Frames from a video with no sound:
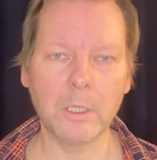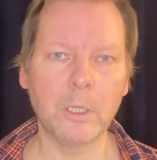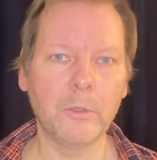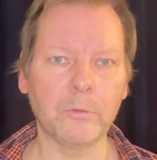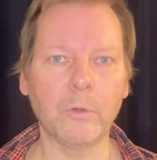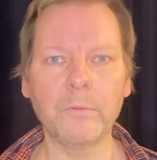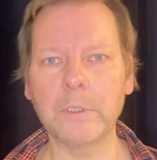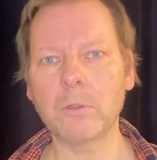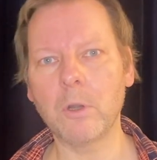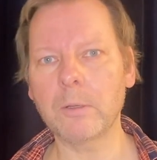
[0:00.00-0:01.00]
So if you
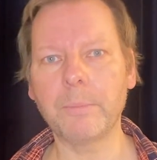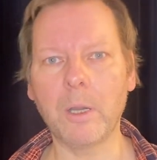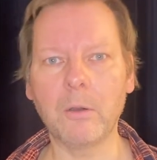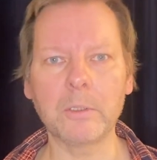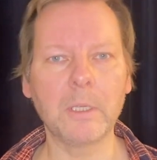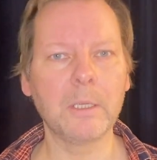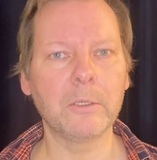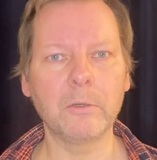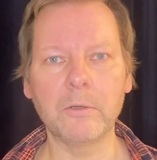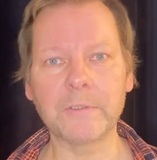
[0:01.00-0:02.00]
talk about,
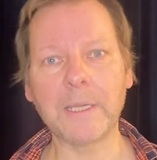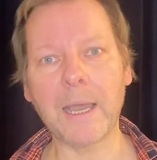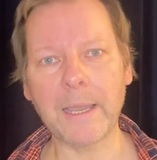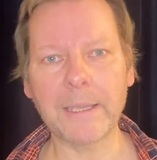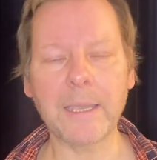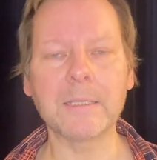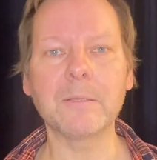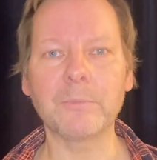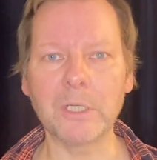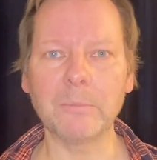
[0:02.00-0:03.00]
the high-end, the
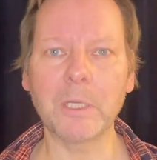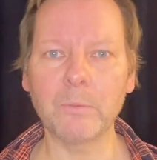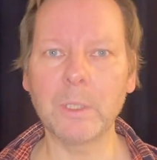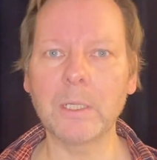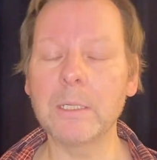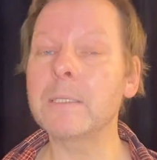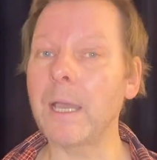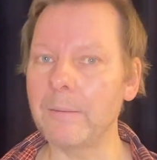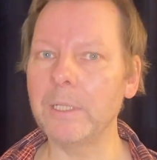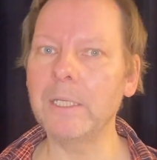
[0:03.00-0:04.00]
premium vehicles, I
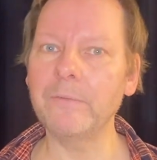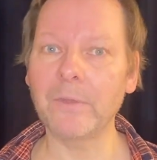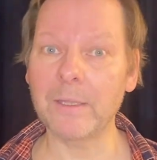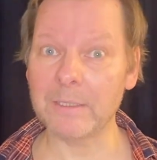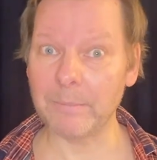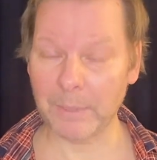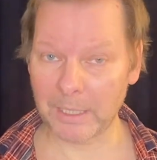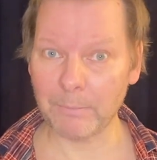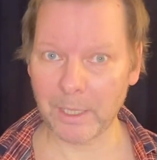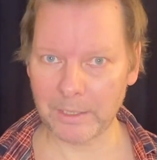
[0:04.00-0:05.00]
believe that they make
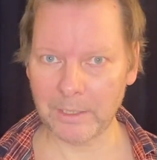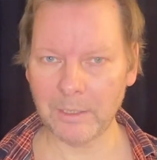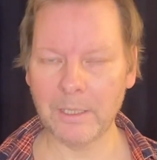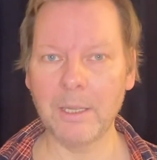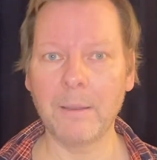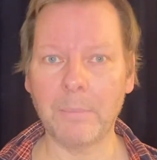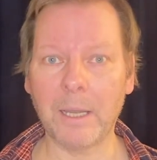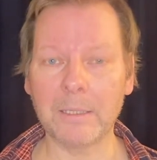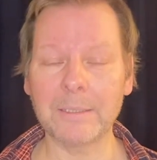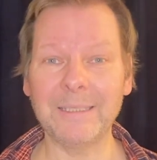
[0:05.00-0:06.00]
money,
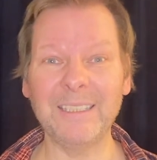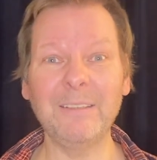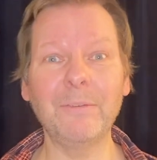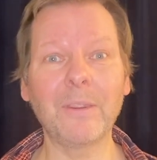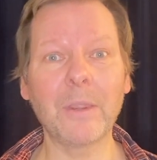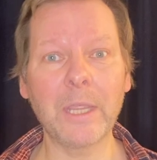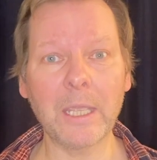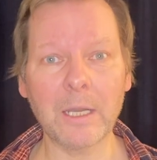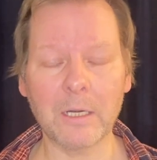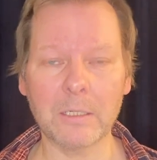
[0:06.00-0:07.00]
but even
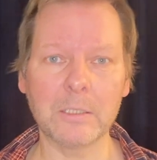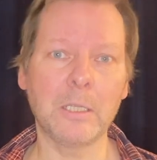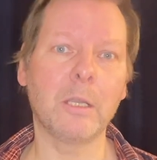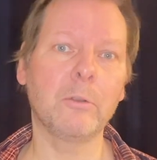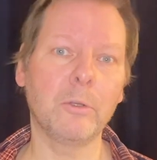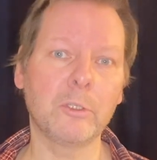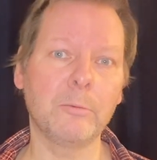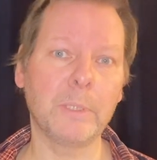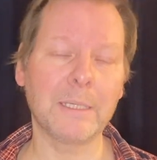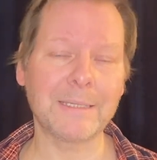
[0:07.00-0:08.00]
there, they are going to
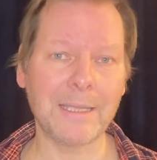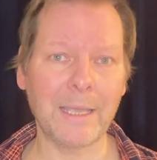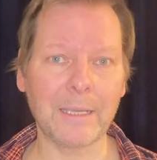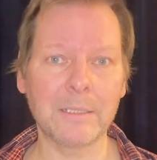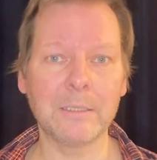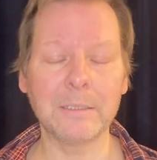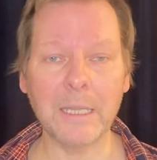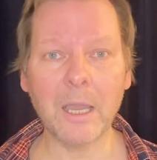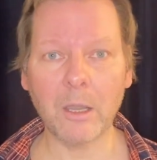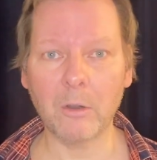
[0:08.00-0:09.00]
be attacked
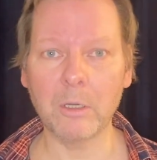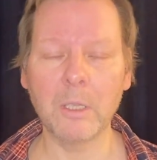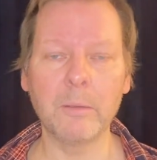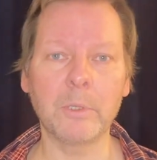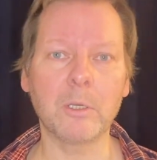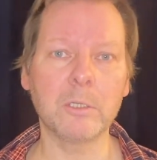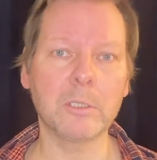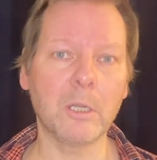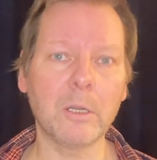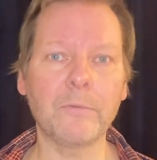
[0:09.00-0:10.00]
now because a
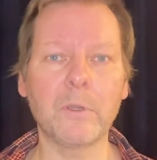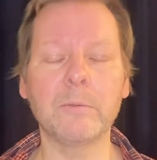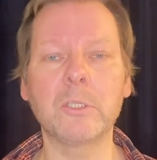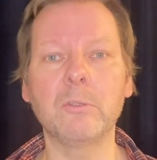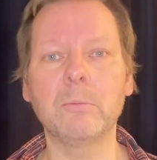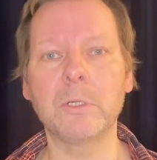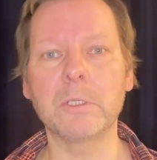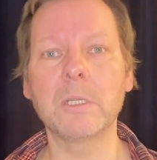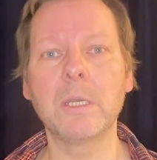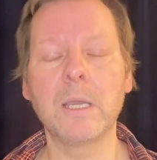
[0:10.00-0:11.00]
lot of consumers
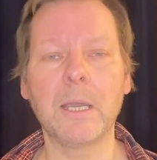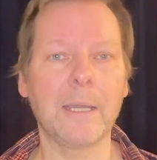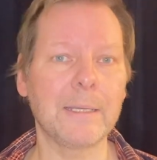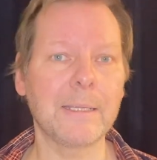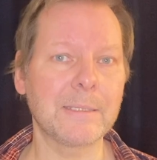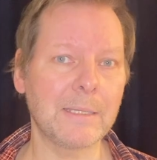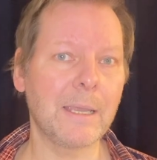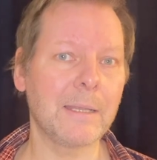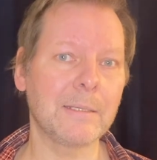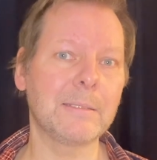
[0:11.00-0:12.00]

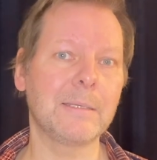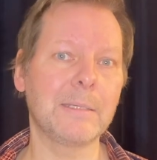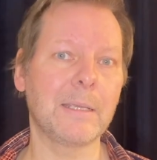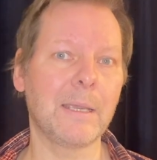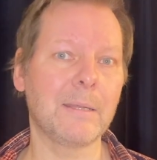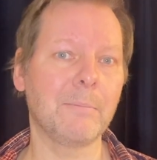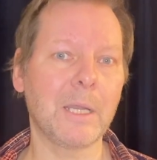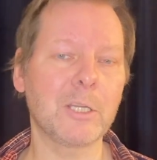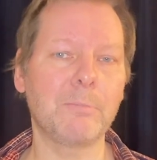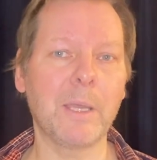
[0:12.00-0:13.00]
understand that they get a
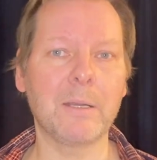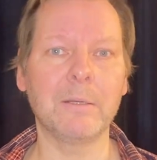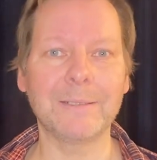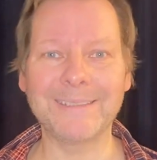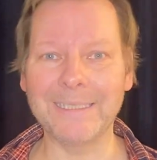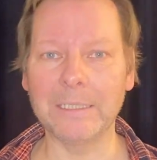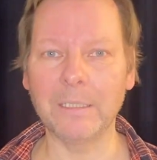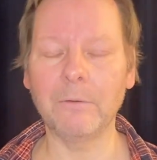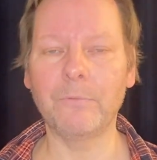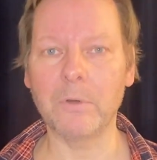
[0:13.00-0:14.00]
much better deal
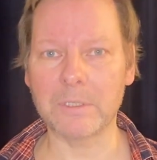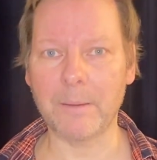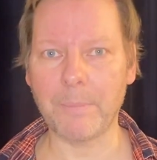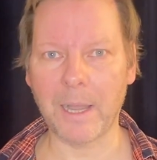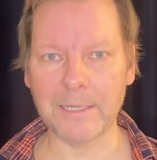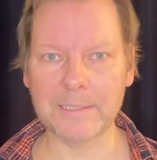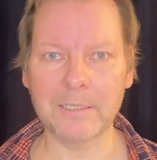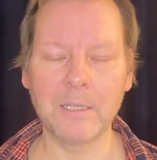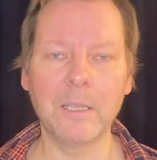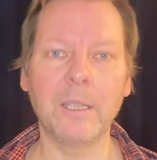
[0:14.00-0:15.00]
for their bucks
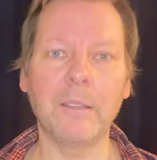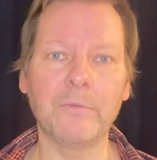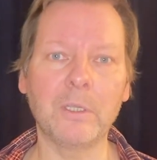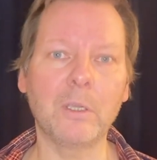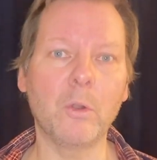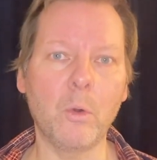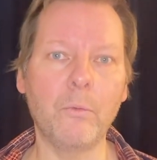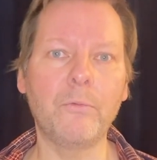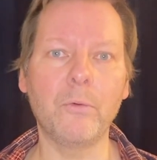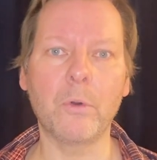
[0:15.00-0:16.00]
if they go
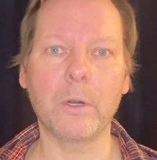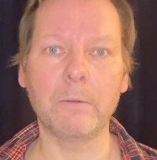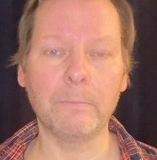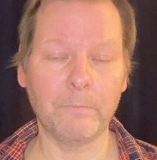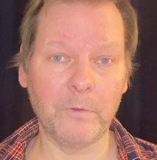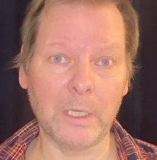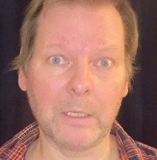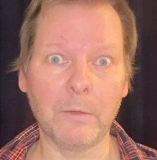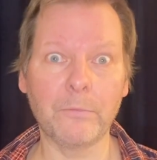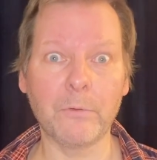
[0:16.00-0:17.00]
for a
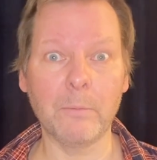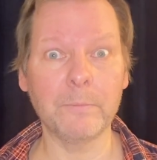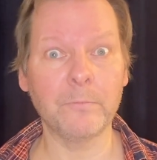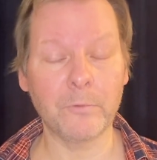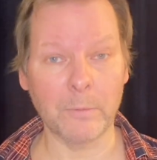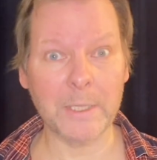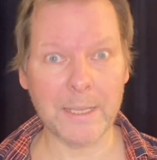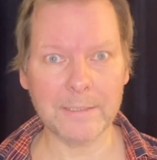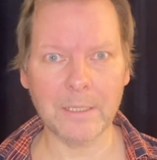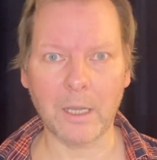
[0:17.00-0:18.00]
vehicle from
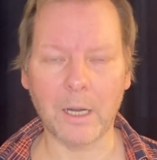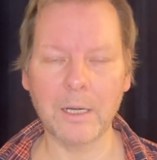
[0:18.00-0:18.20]
Tesla.